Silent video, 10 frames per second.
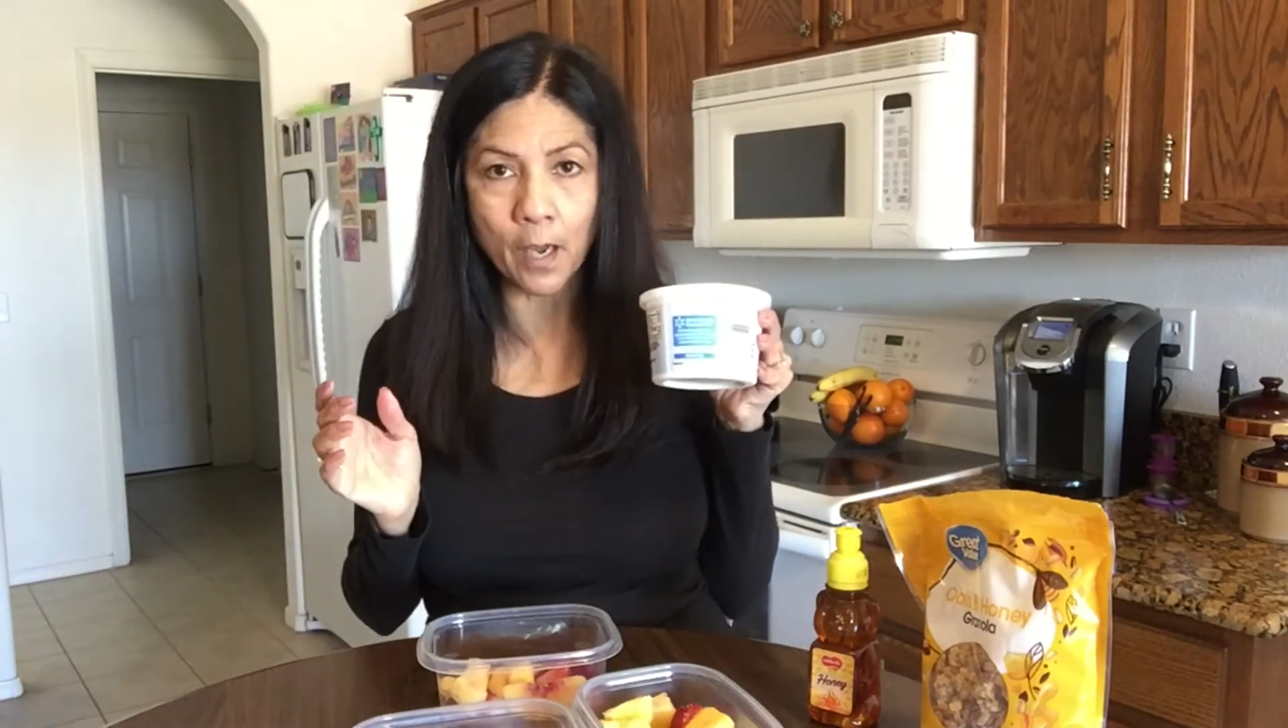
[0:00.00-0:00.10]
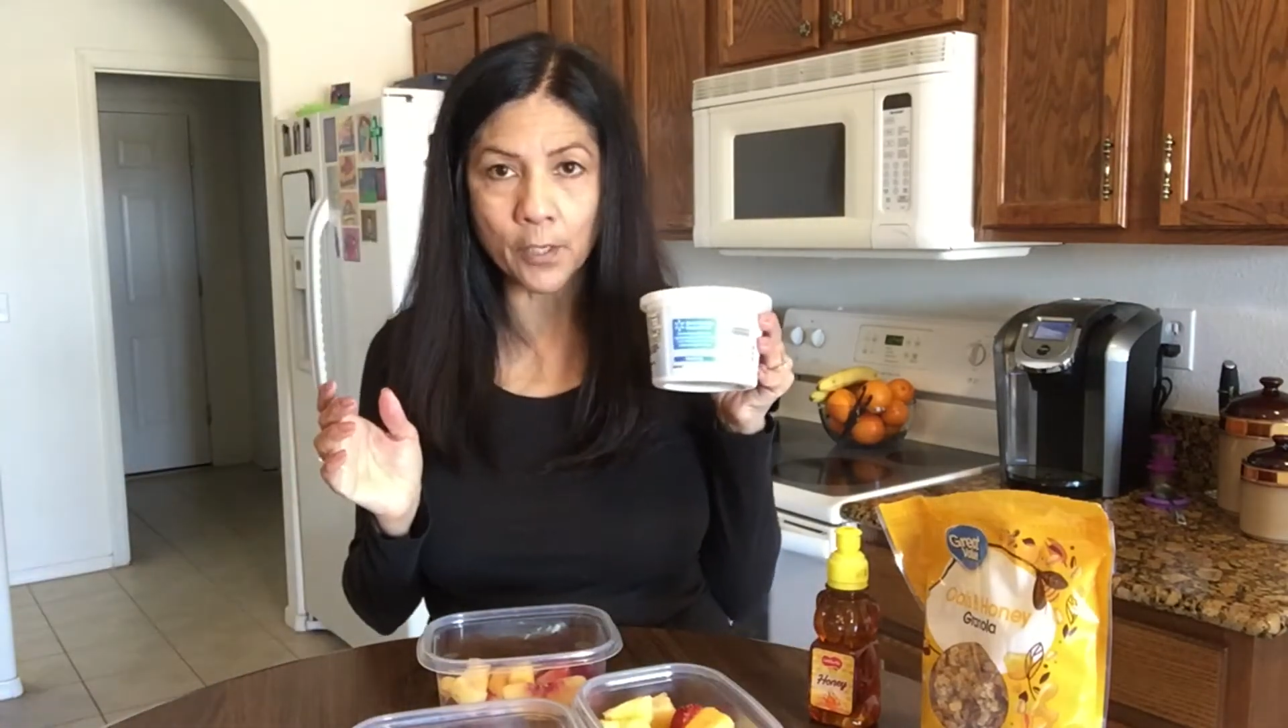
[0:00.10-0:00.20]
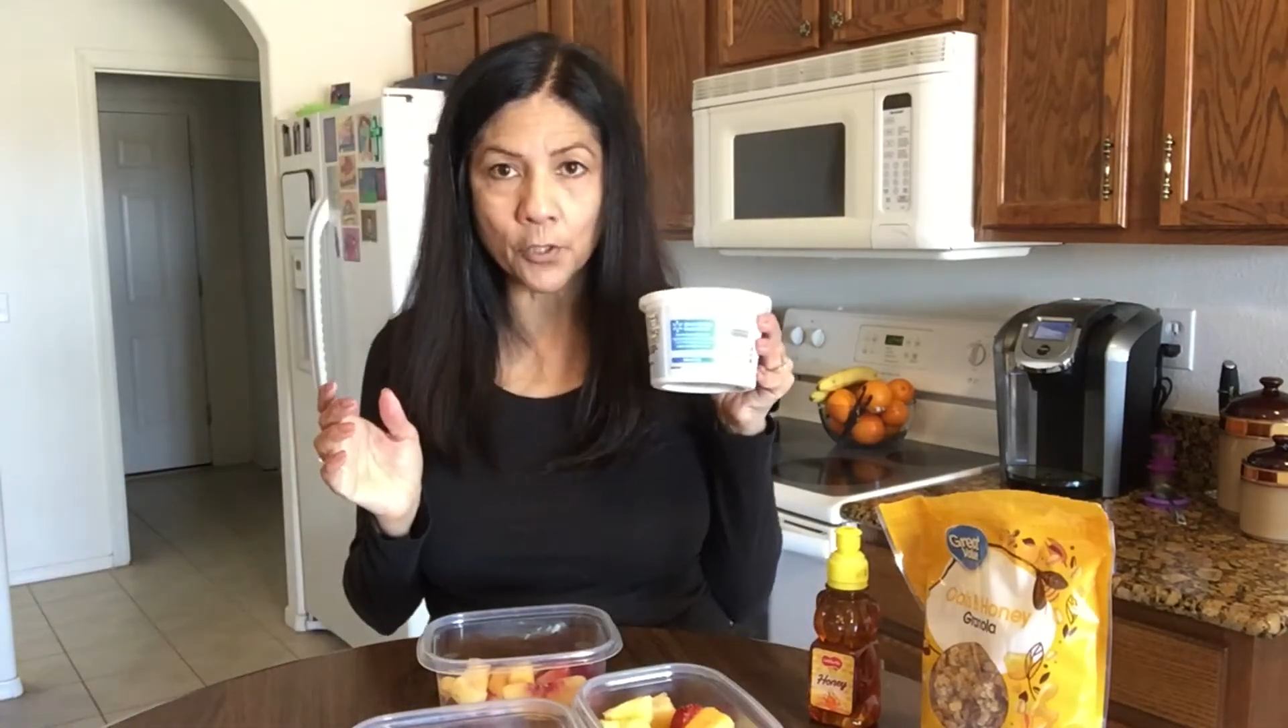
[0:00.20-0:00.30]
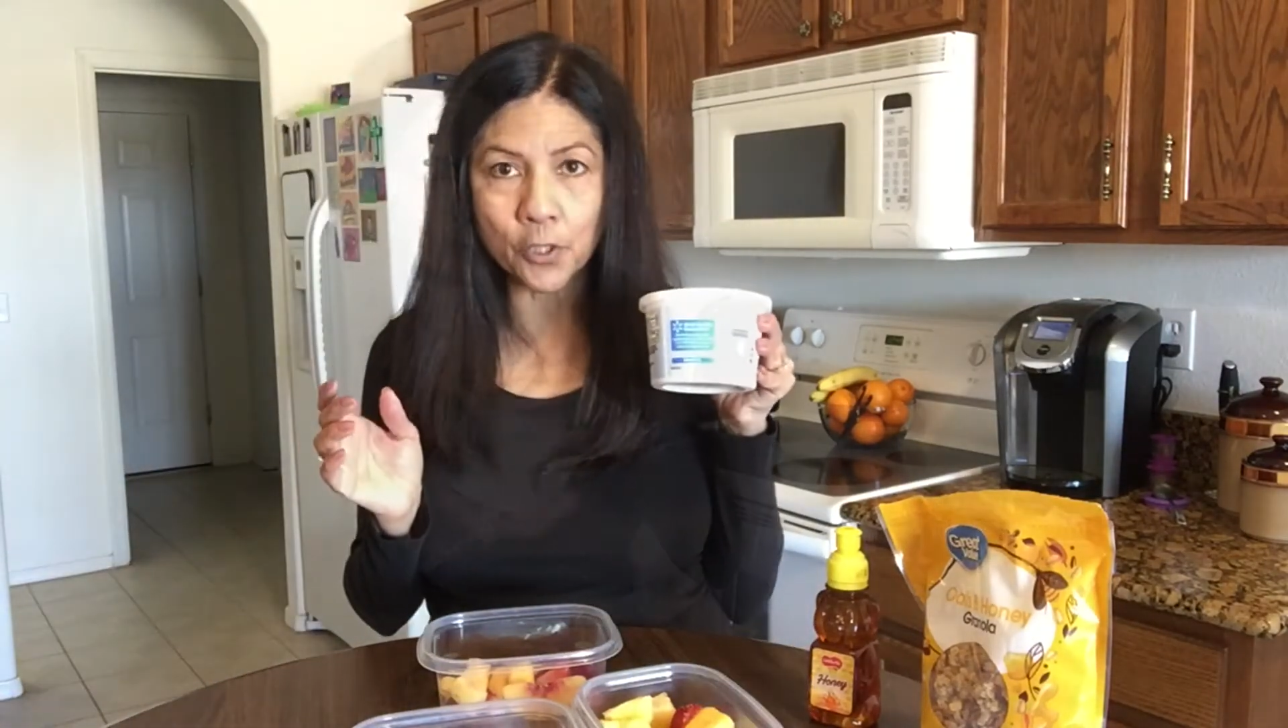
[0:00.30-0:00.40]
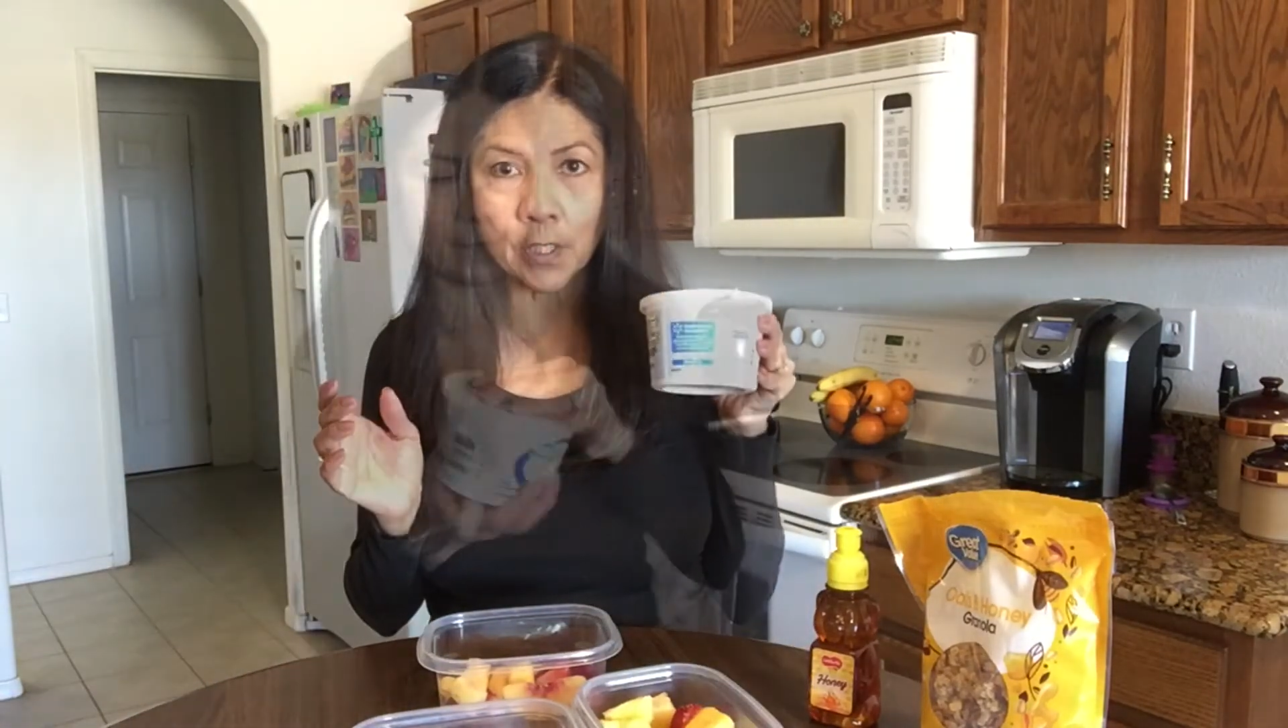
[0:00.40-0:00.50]

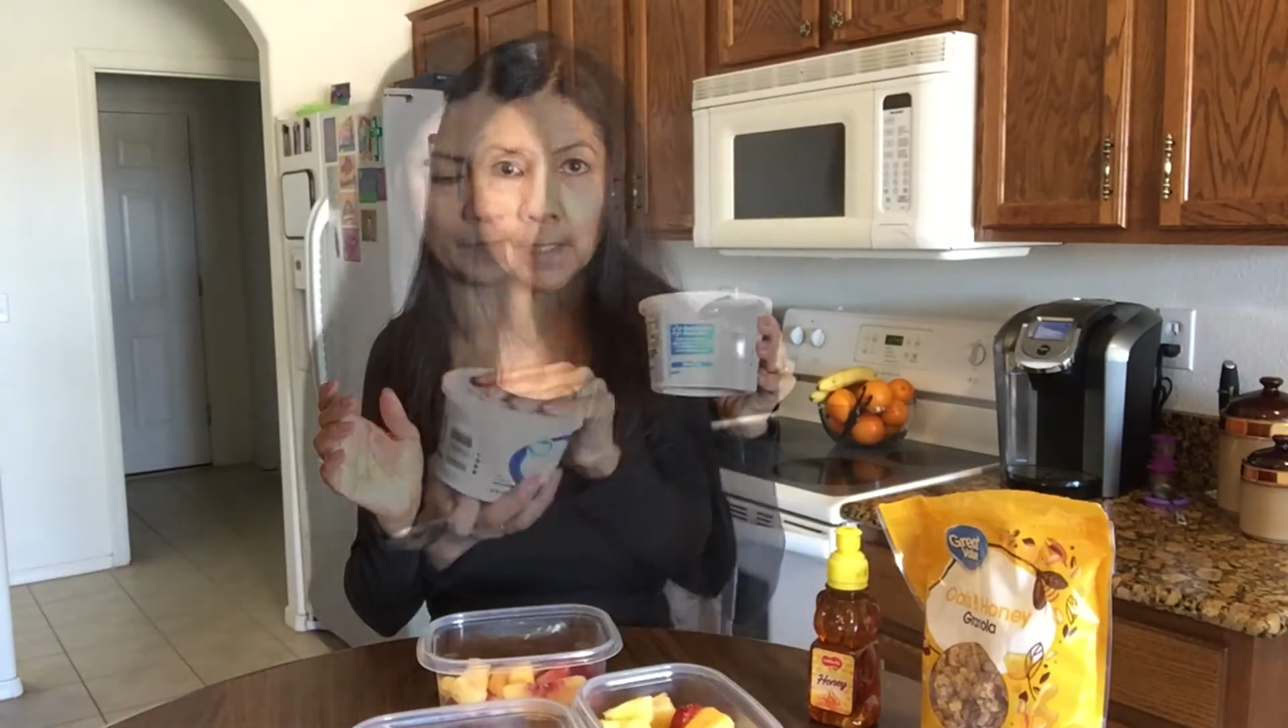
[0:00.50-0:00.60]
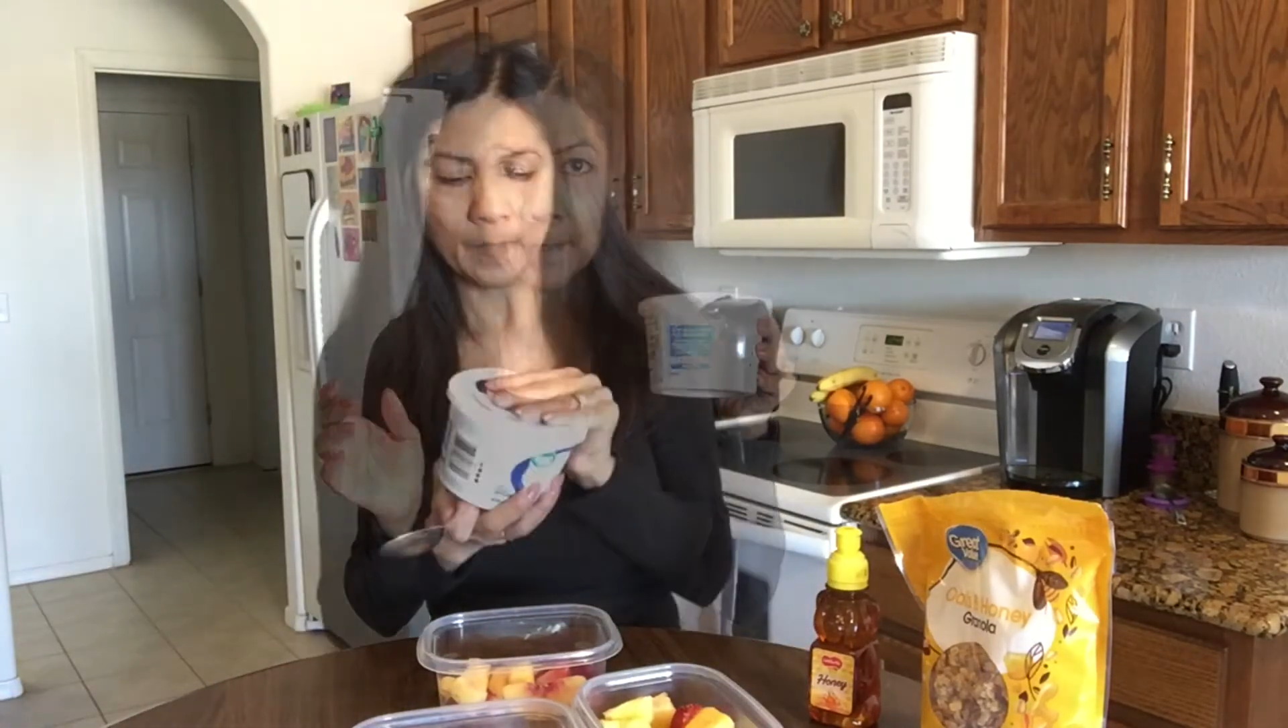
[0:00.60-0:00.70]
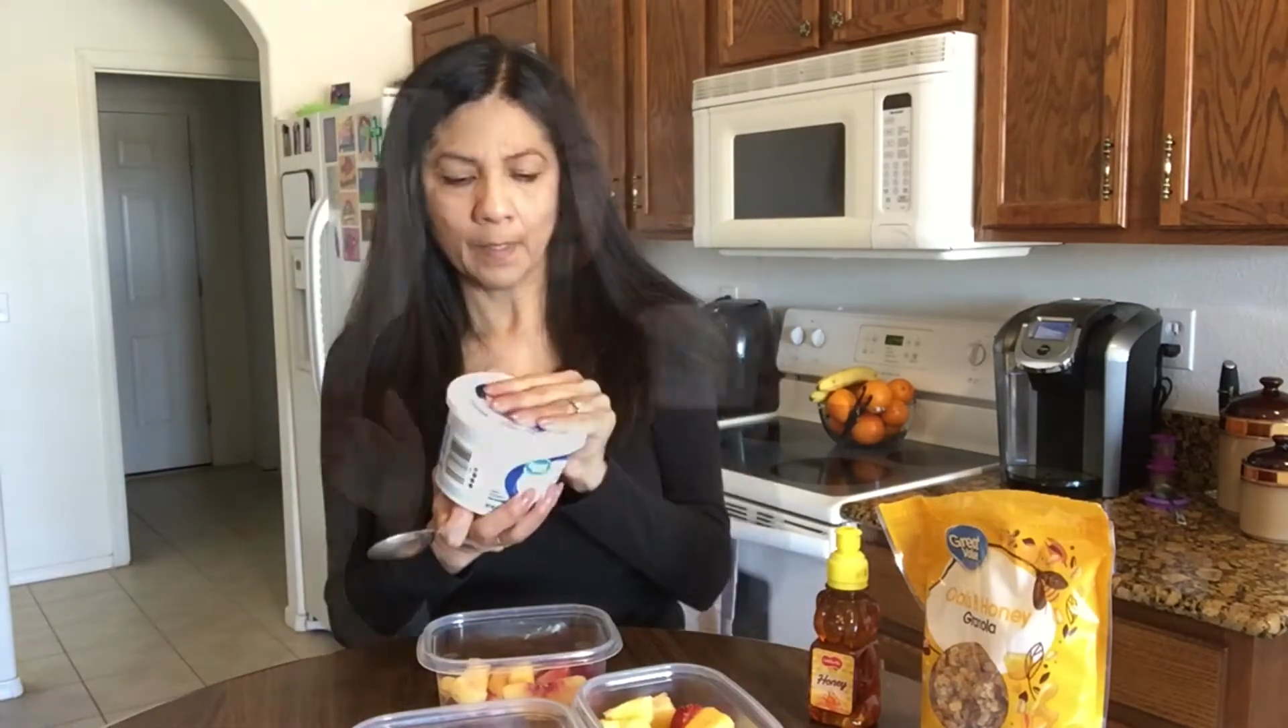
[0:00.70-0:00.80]
cottage cheese.